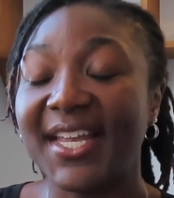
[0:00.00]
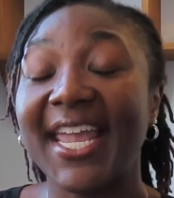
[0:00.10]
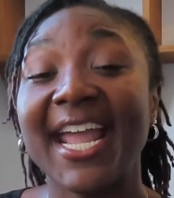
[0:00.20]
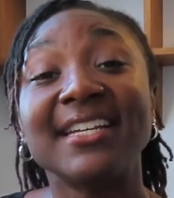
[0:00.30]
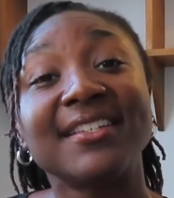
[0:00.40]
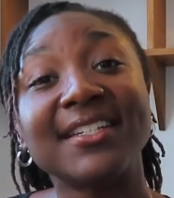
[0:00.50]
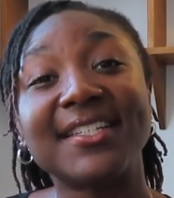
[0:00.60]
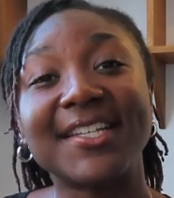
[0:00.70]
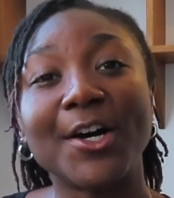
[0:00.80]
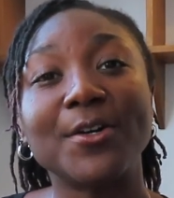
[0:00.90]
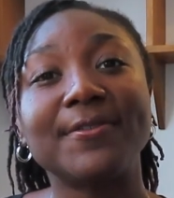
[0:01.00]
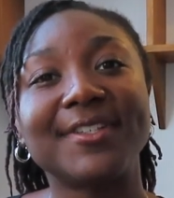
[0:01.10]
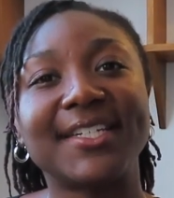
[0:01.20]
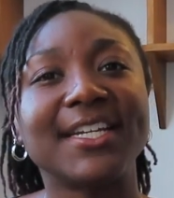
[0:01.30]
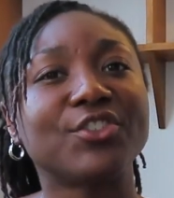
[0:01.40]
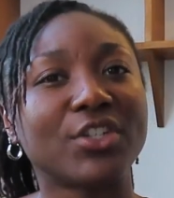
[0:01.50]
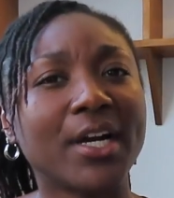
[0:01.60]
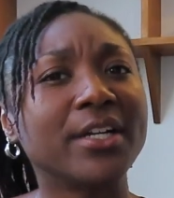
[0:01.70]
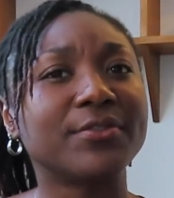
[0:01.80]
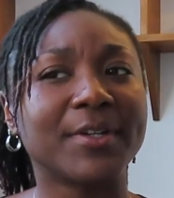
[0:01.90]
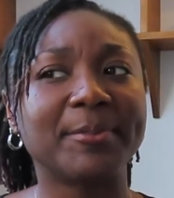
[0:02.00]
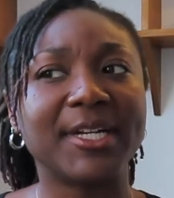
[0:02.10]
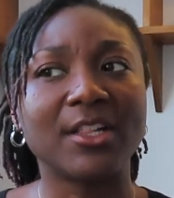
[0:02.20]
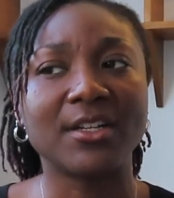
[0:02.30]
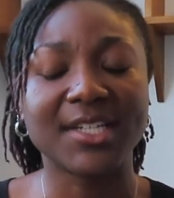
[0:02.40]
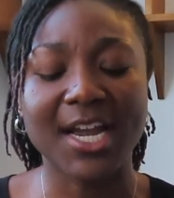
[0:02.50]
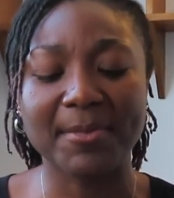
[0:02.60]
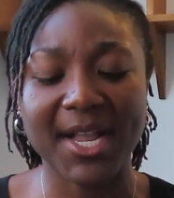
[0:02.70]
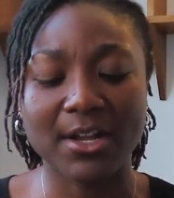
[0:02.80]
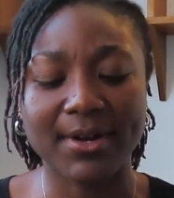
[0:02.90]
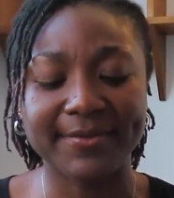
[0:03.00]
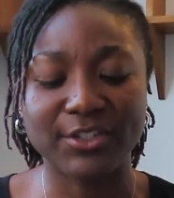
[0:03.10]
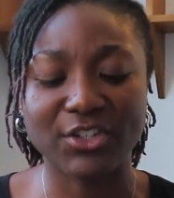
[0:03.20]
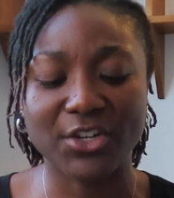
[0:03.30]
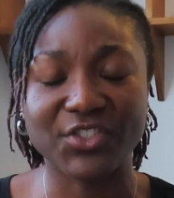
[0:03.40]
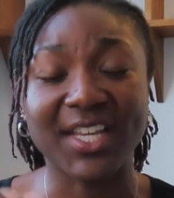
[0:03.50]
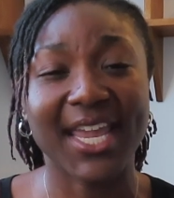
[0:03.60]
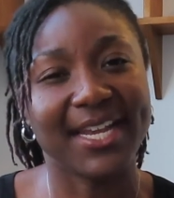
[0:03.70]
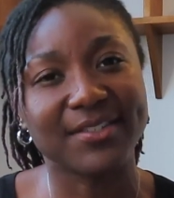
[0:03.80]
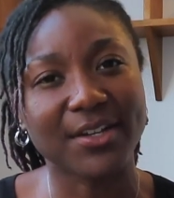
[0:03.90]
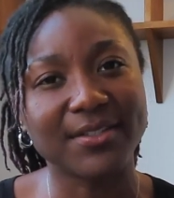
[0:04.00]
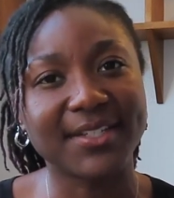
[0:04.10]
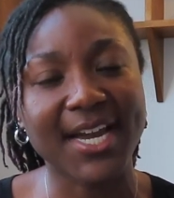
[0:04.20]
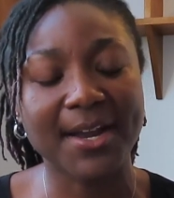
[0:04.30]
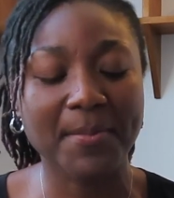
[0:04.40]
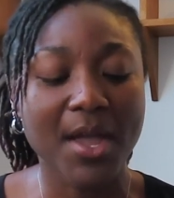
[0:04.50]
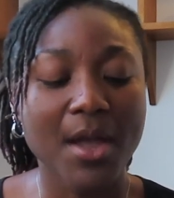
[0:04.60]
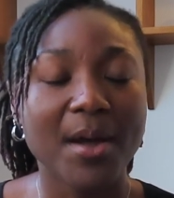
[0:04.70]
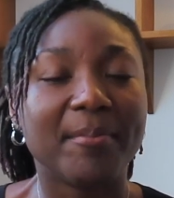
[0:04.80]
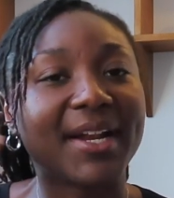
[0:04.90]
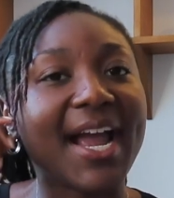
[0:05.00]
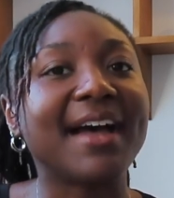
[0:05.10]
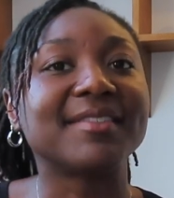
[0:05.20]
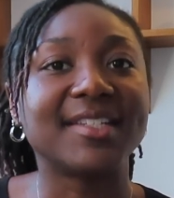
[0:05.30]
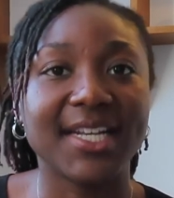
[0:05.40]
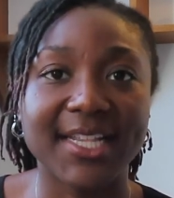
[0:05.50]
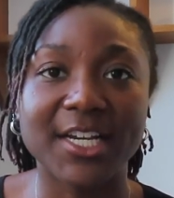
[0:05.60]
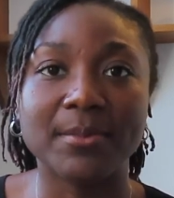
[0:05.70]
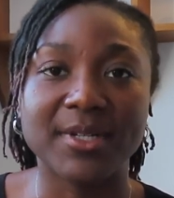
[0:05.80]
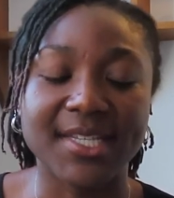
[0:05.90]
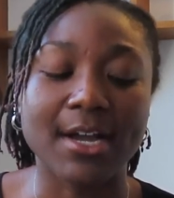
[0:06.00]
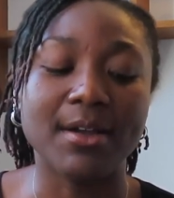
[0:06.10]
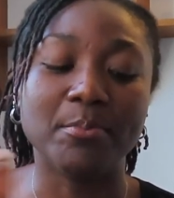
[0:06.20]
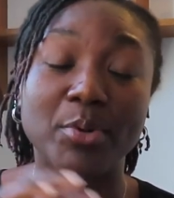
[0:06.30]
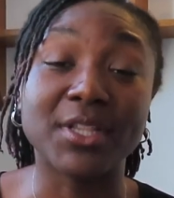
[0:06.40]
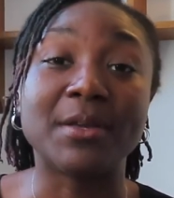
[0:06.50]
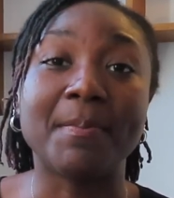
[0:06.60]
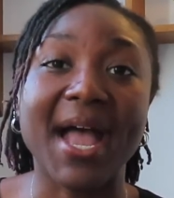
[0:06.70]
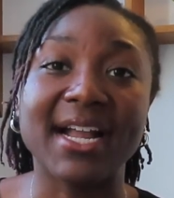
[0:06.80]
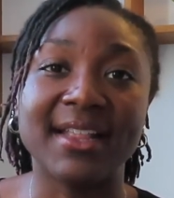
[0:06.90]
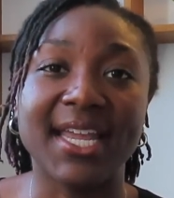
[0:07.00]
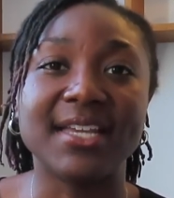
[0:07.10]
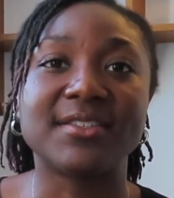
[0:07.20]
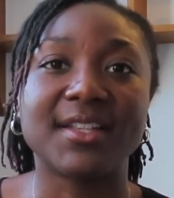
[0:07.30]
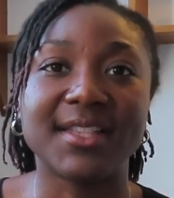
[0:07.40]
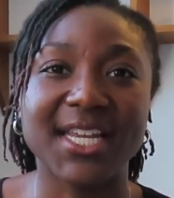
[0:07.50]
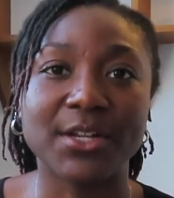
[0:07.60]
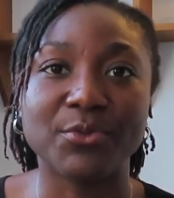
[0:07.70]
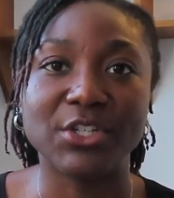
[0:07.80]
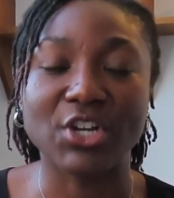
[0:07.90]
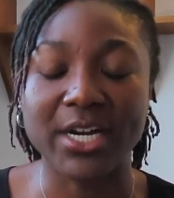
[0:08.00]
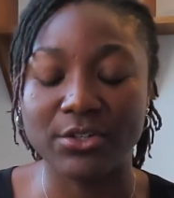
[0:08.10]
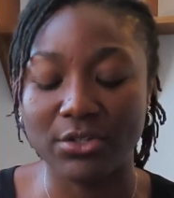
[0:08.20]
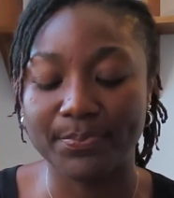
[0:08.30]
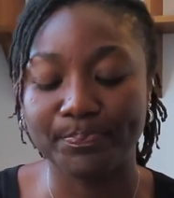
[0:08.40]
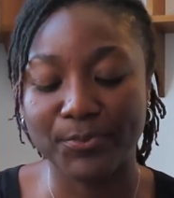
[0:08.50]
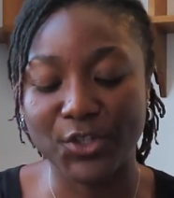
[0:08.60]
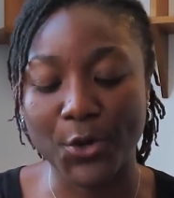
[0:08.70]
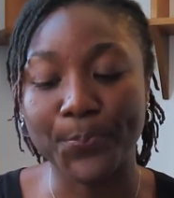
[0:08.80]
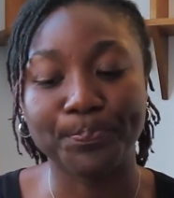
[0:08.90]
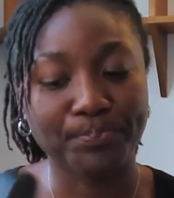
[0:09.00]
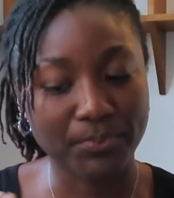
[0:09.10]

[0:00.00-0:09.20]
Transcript: case itself stays charged for a pretty long time. Like I don't have to charge the case all the time, but I have to take the earbuds out and put them back in the case so that they can recharge. So